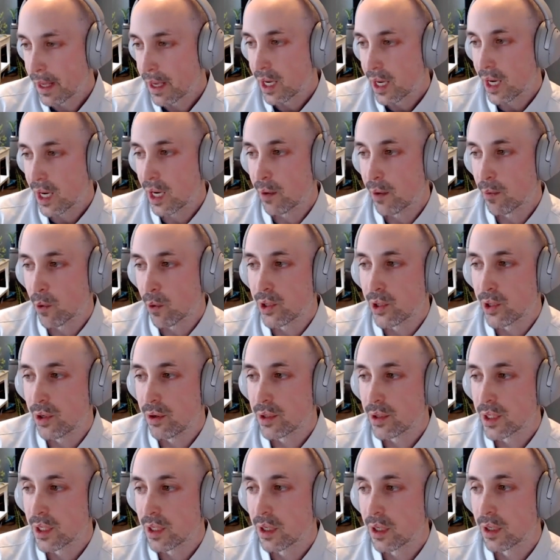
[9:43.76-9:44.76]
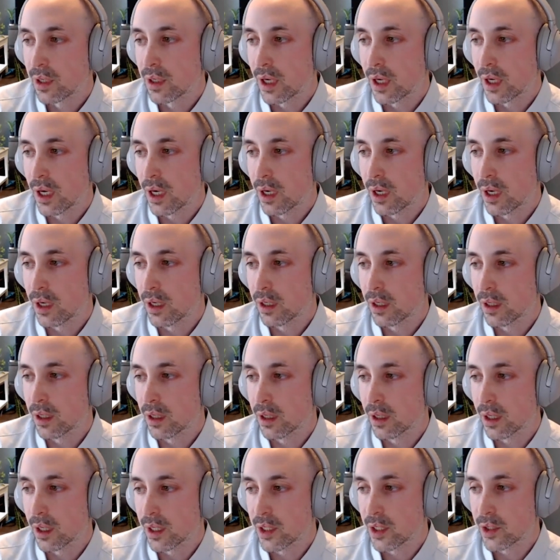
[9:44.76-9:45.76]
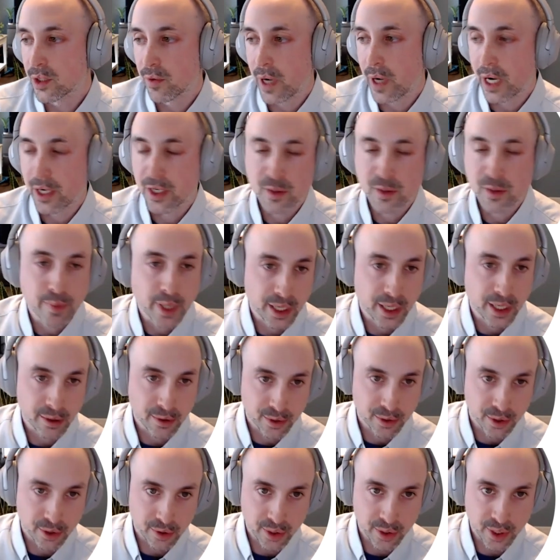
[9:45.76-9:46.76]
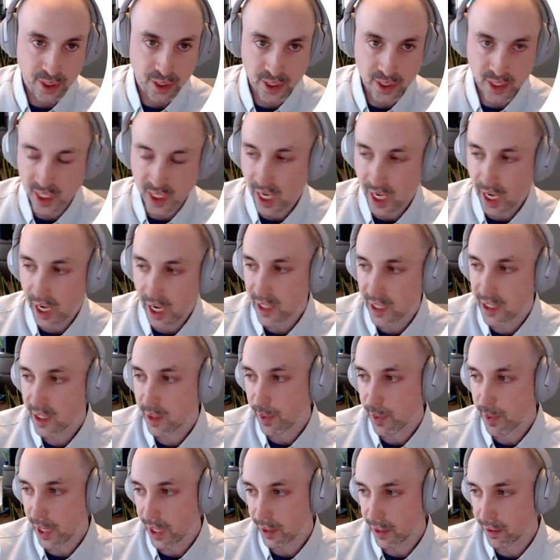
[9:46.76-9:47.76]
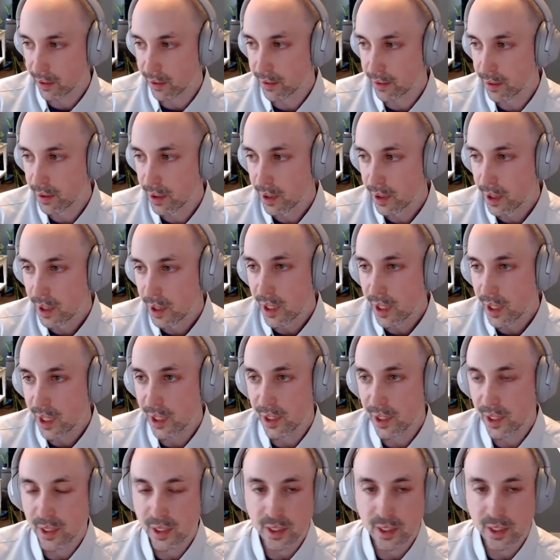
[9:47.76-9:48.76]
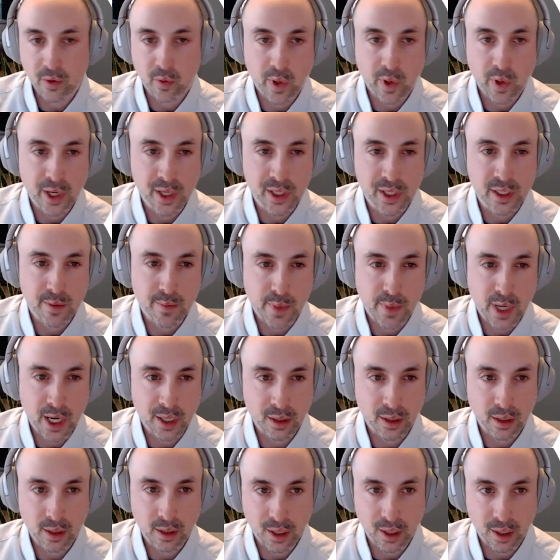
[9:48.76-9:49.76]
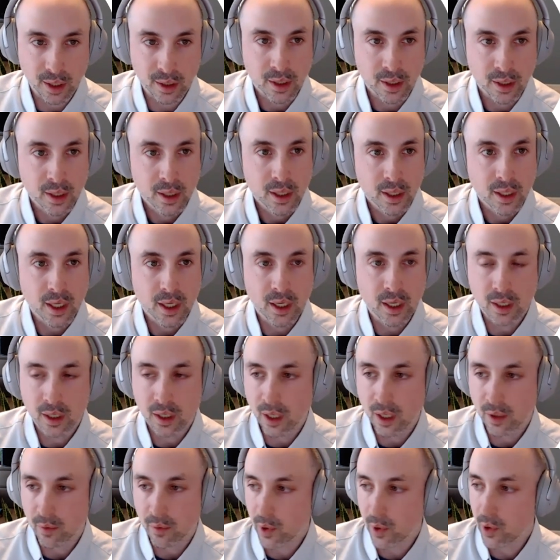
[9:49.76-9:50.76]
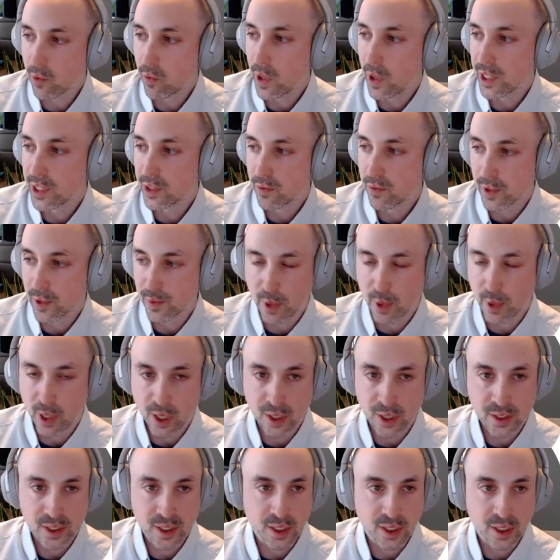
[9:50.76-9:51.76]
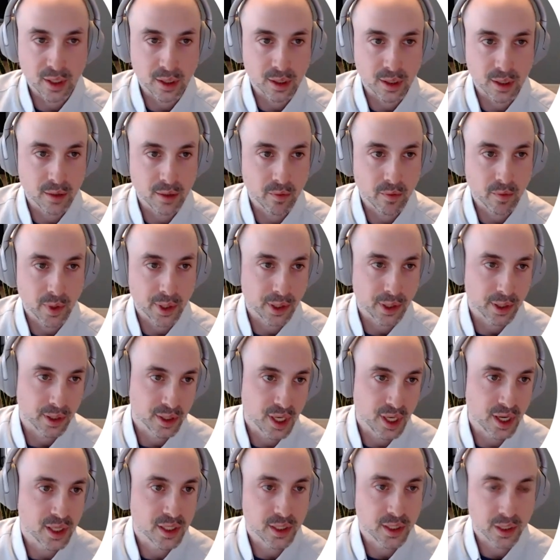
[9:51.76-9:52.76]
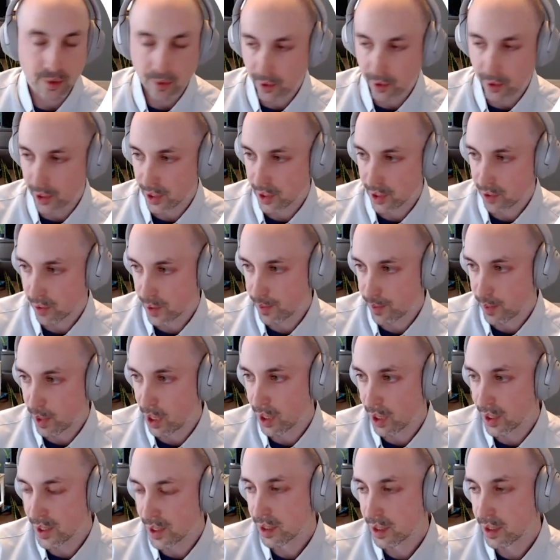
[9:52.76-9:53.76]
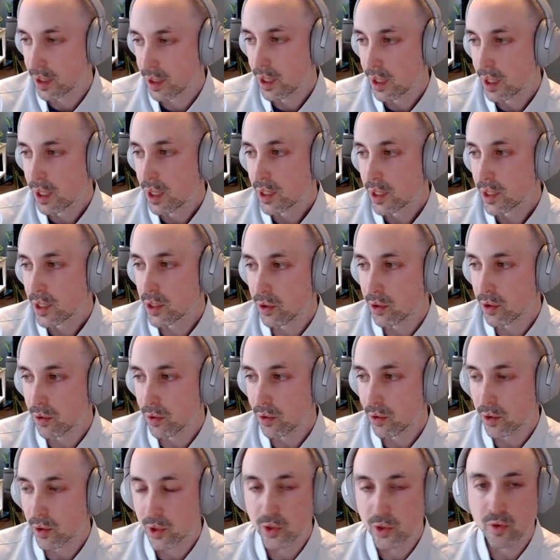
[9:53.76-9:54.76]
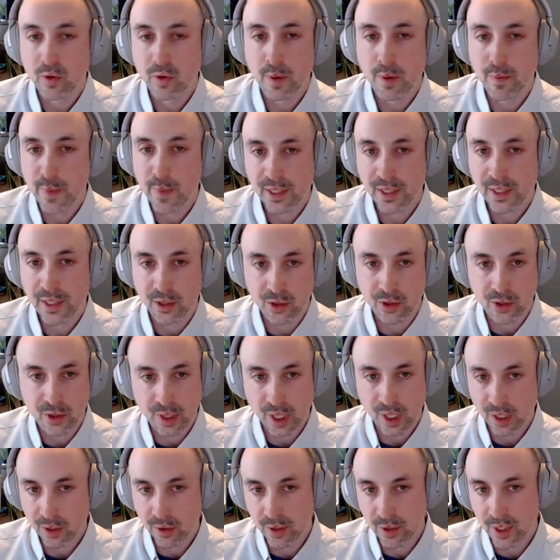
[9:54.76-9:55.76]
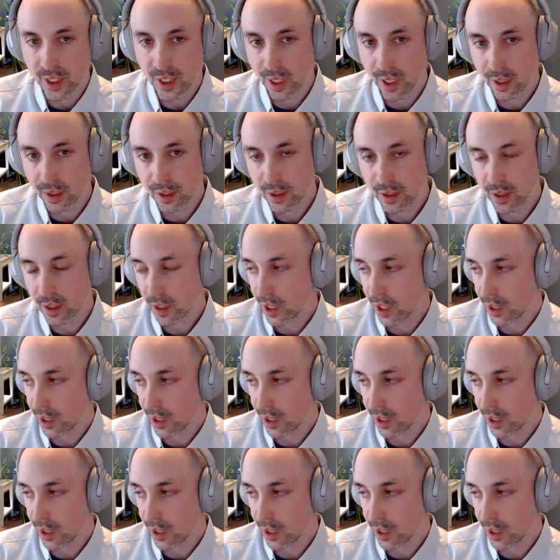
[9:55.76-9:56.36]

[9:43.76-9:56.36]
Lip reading: And we're using a interaction pattern known as the ask pattern. And this is a way to model a request response with an asynchronous response to a message that you send